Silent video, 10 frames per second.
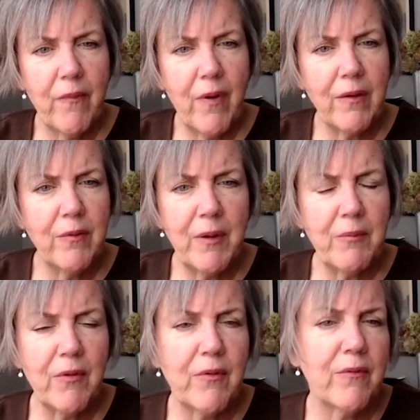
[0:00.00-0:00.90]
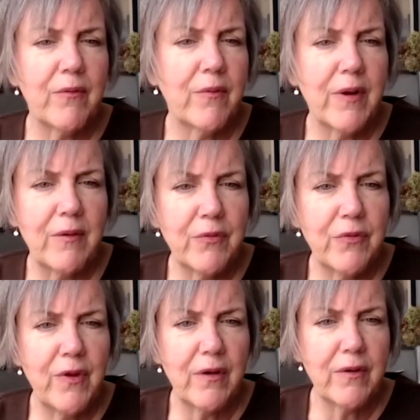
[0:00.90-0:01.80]
I remember when I was
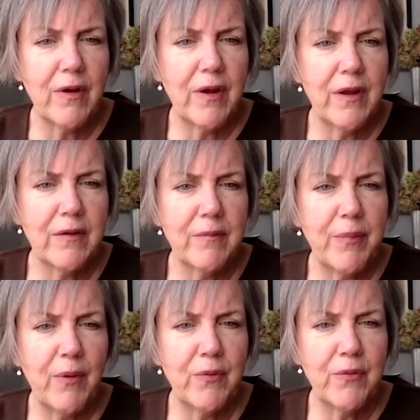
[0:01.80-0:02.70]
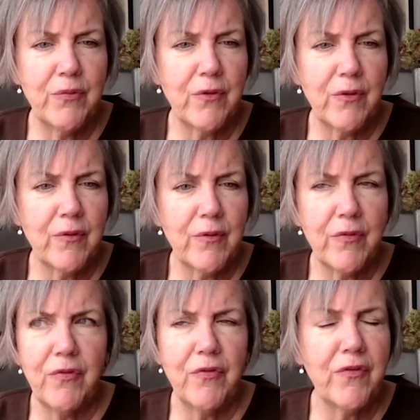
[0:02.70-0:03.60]
younger, I had a poster. It
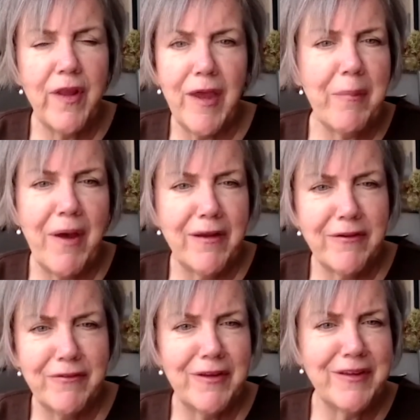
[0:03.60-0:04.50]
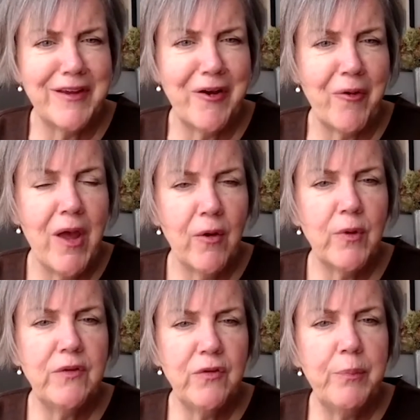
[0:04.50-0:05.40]
said, snap out of it. We
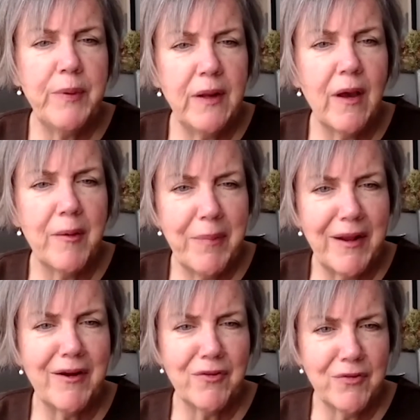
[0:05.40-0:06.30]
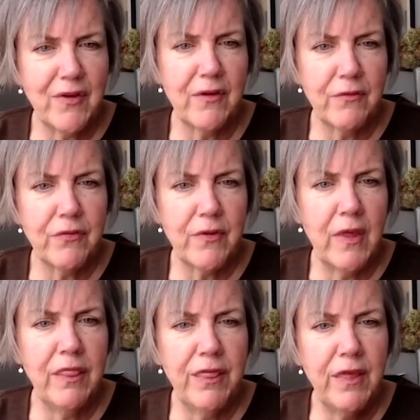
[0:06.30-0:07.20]
do beat up on ourselves
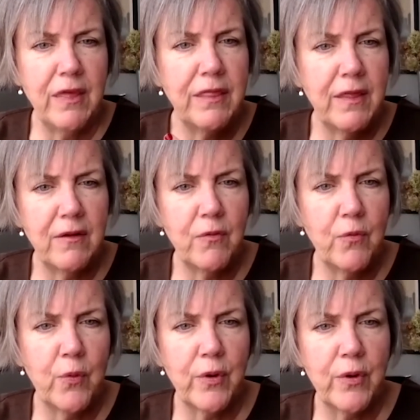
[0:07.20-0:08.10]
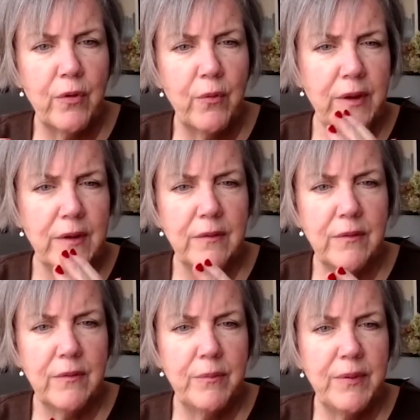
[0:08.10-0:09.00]
and think that we're going
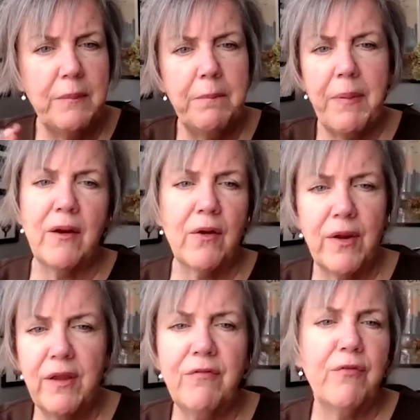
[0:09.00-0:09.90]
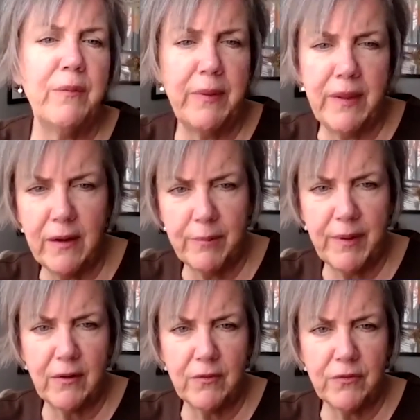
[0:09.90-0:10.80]
to be better if we beat up
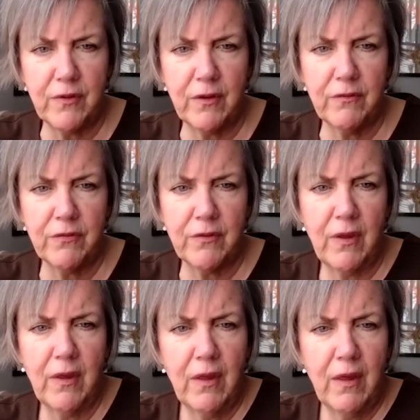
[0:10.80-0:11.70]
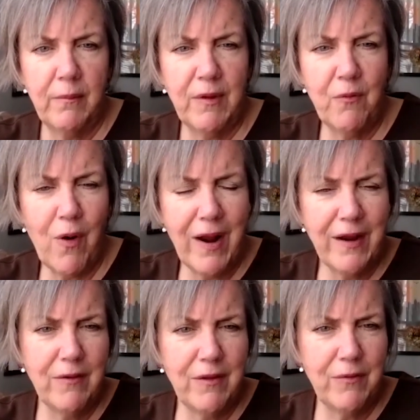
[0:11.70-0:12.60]
on ourselves. Why
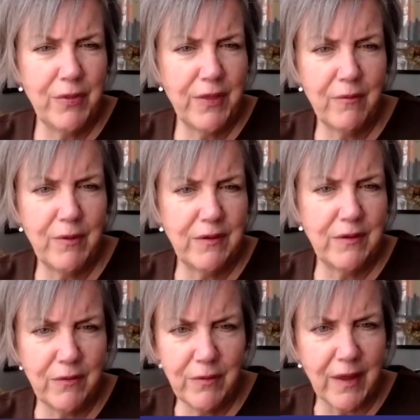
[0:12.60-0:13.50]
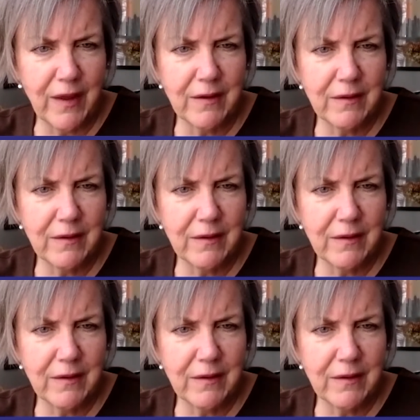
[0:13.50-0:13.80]
do you think we do that?